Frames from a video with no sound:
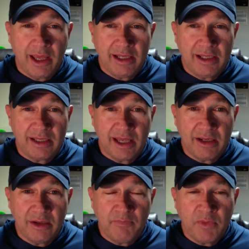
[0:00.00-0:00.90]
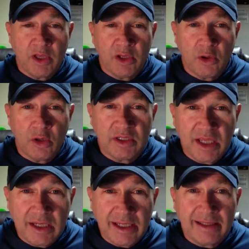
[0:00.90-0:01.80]
And he said, "You're
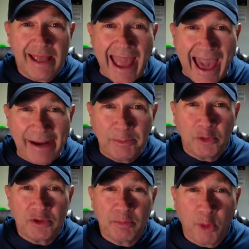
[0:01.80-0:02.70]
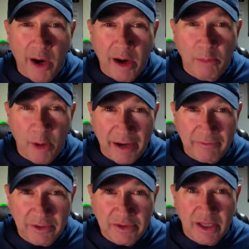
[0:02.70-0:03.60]
attending the Admiral's prayer
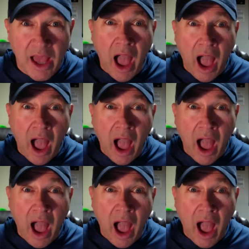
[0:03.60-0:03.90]
breakfast."